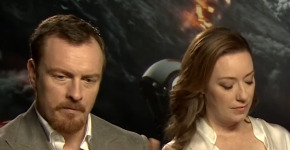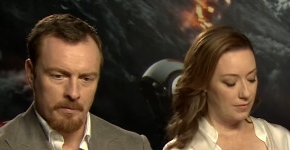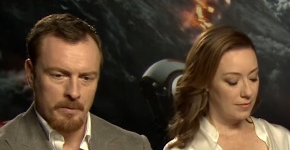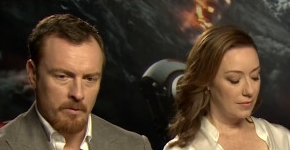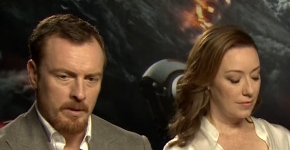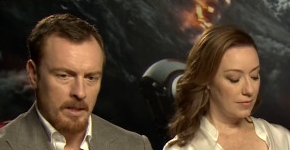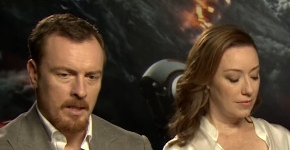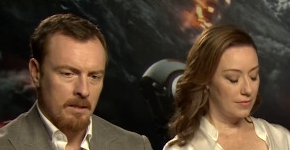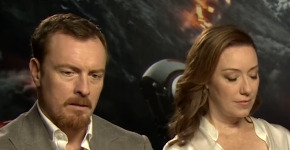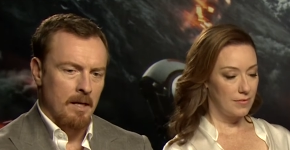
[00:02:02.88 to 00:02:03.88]
Speaker 1: and between the
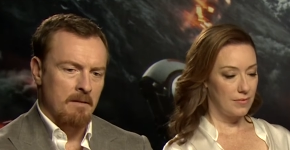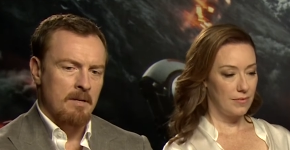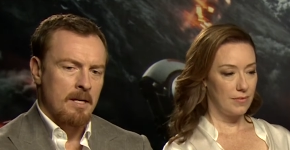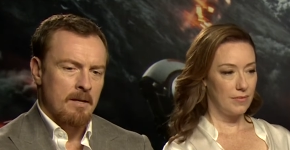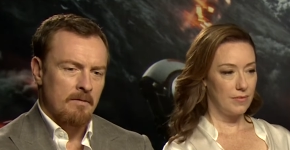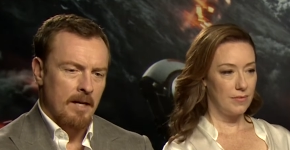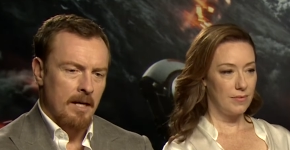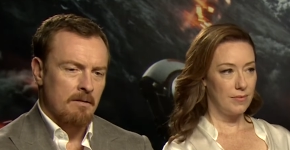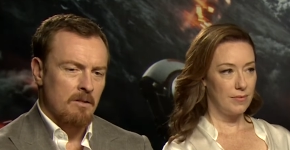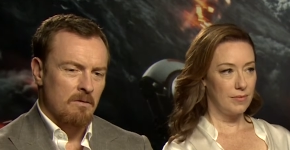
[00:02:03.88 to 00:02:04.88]
kids. And
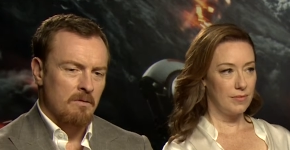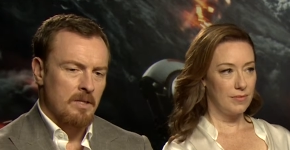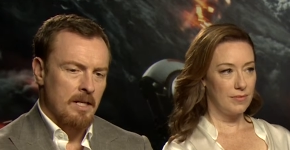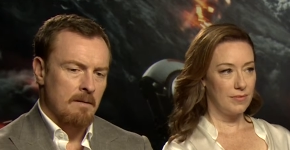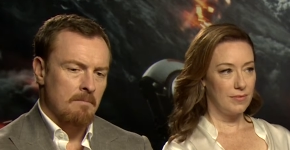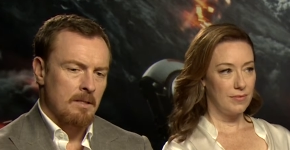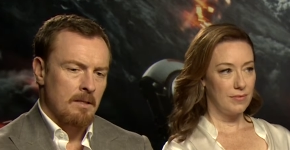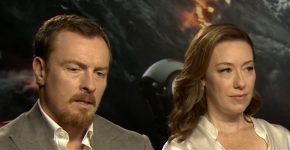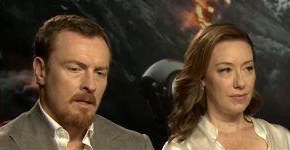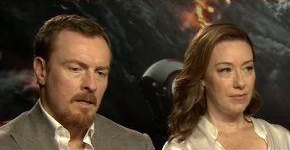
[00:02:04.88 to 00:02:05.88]
that sort of seemed...
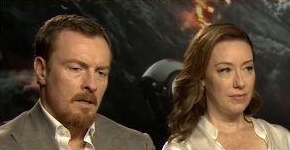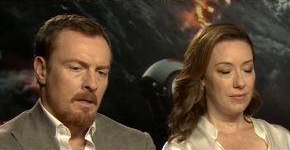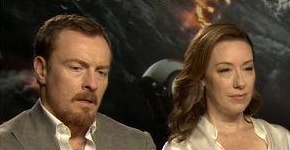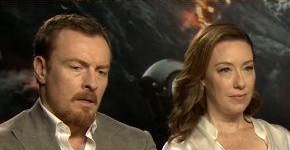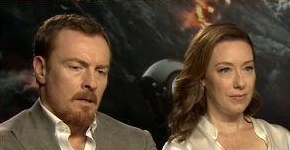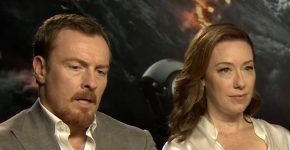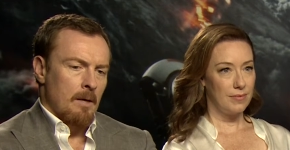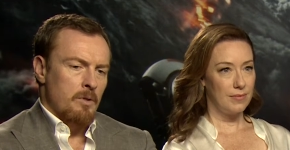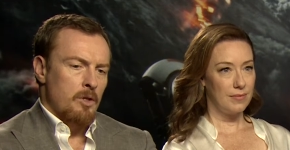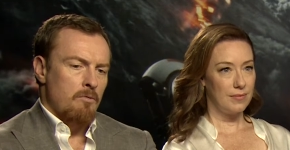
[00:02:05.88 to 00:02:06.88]
It
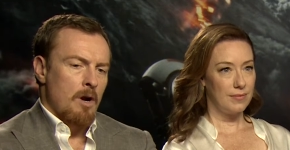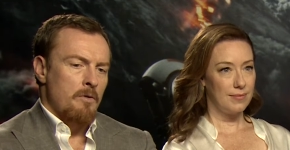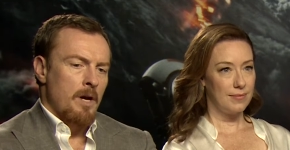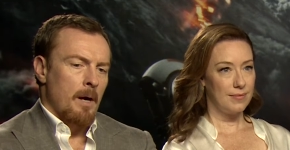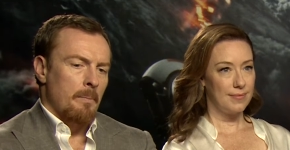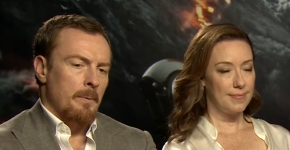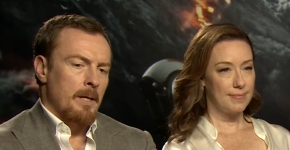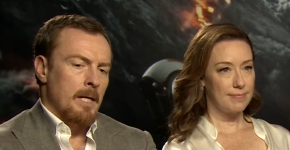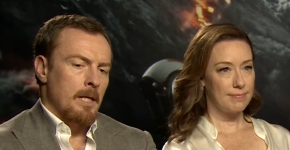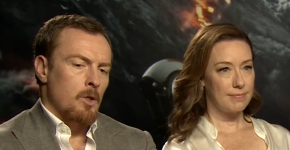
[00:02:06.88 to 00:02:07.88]
was grown up
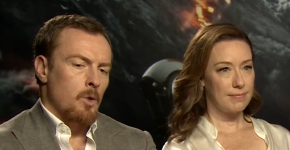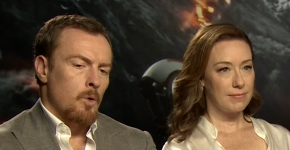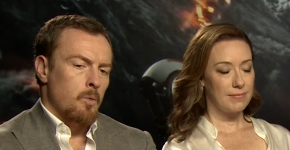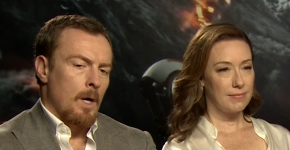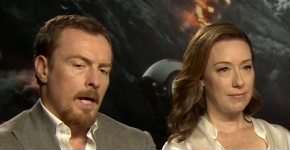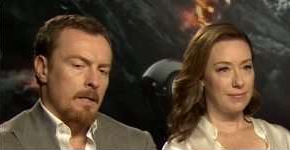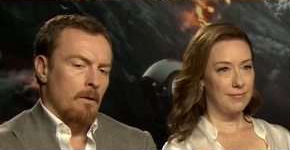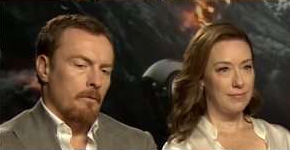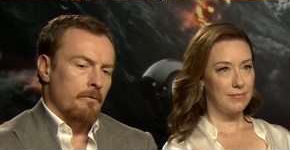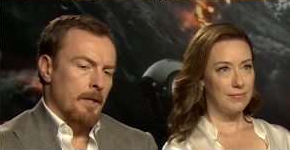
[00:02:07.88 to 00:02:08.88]
in a good way,
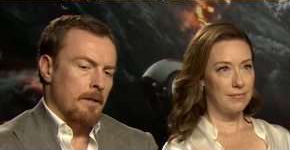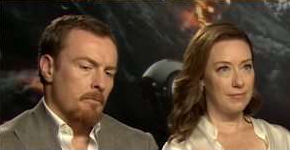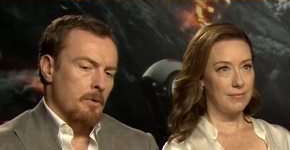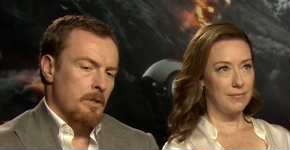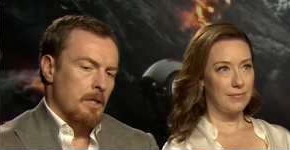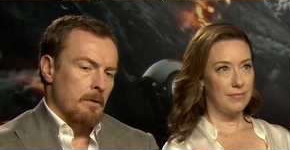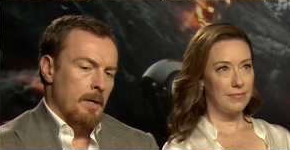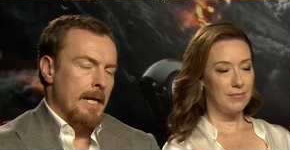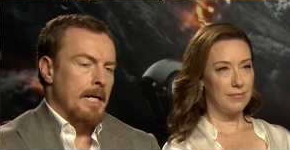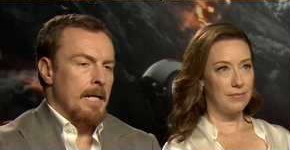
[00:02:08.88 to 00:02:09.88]
not that it was going to
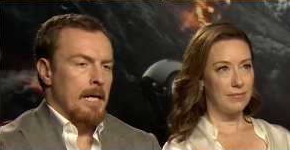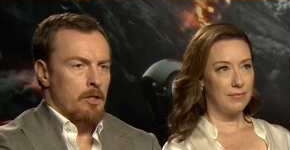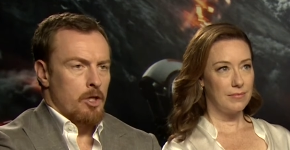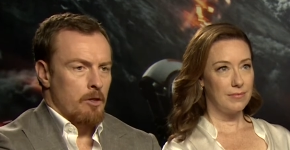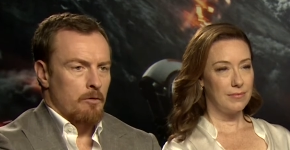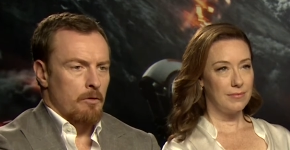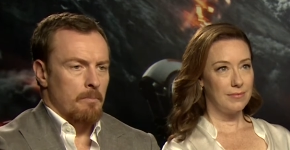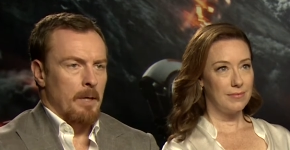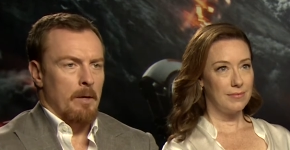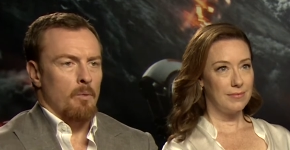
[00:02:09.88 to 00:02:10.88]
alienate children,
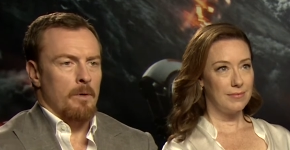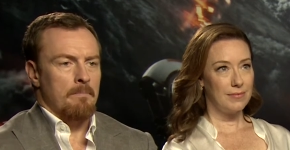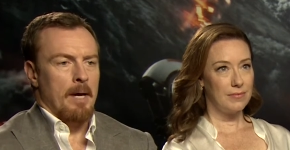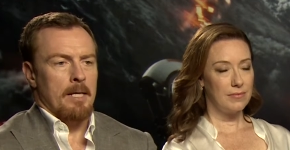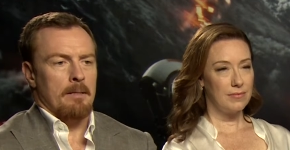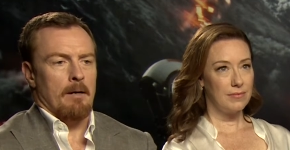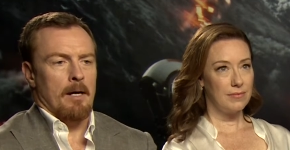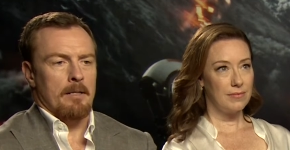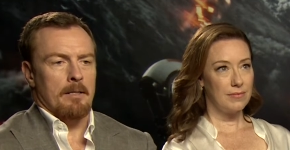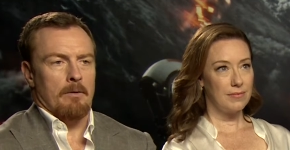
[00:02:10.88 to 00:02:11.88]
but it would make,
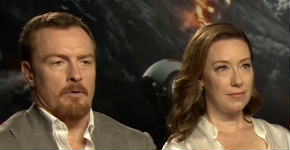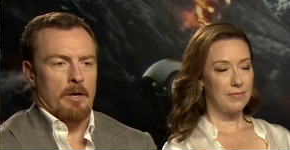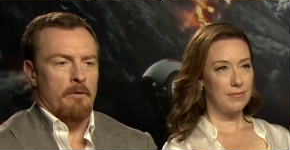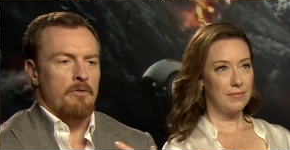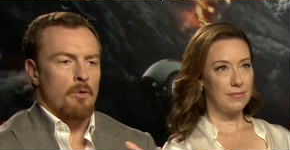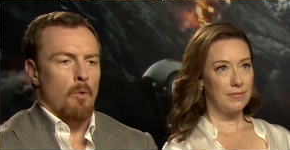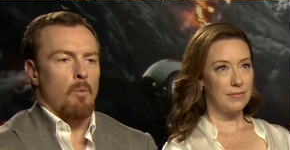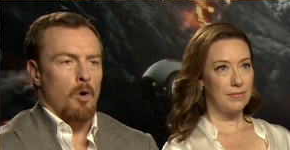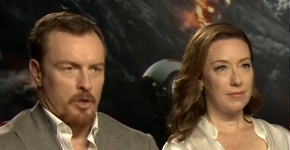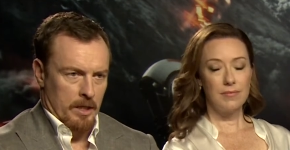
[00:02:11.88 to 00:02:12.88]
you know, if you were
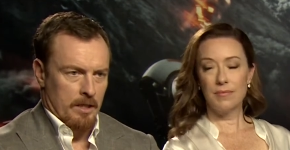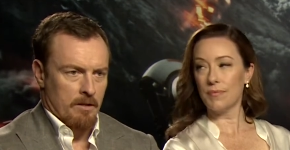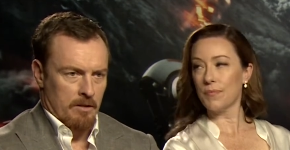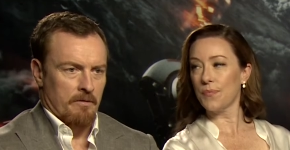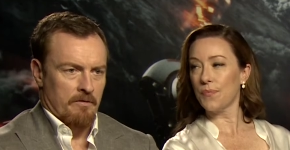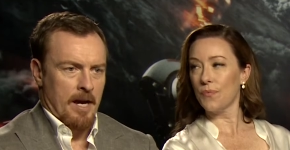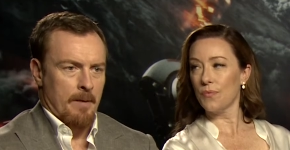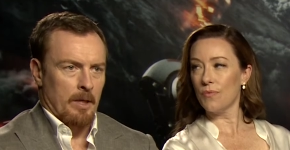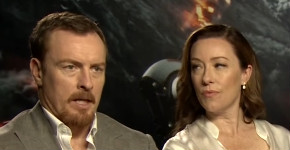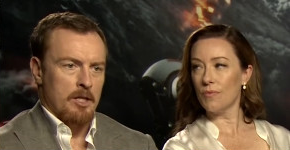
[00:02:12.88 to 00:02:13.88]
watching this as a
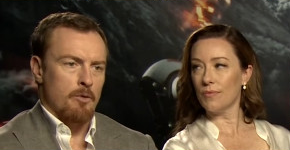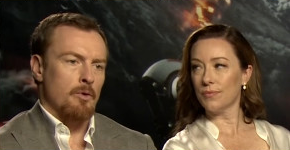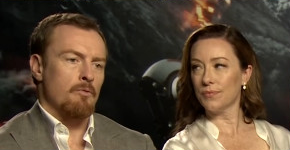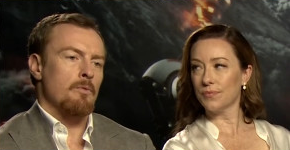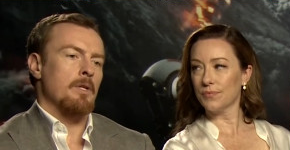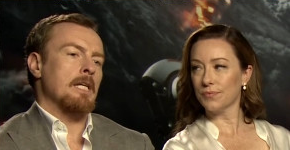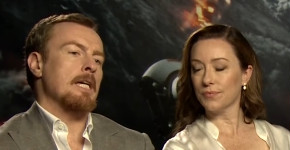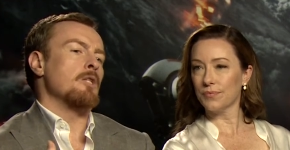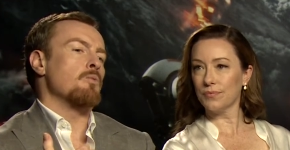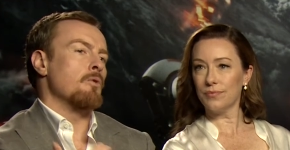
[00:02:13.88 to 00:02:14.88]
family, you would, mm-hmm. the
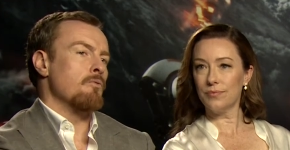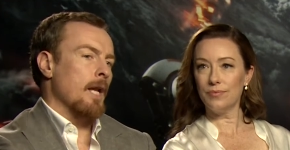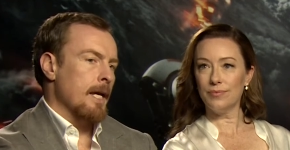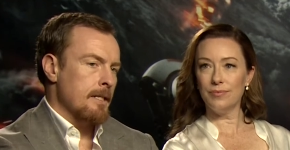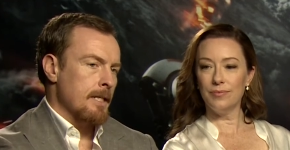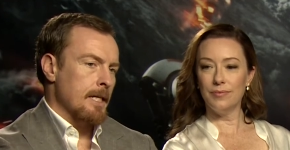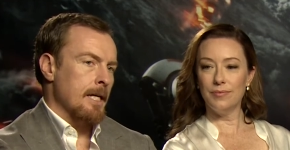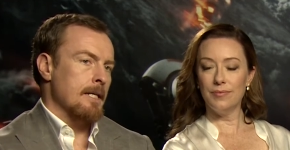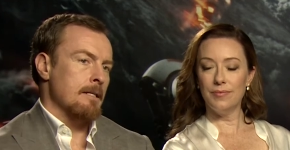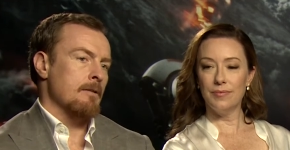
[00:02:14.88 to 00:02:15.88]
kids would relate to the
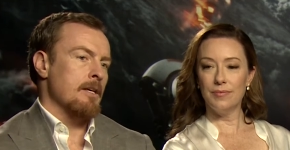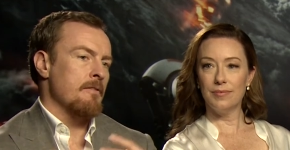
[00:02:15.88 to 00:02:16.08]
kids and the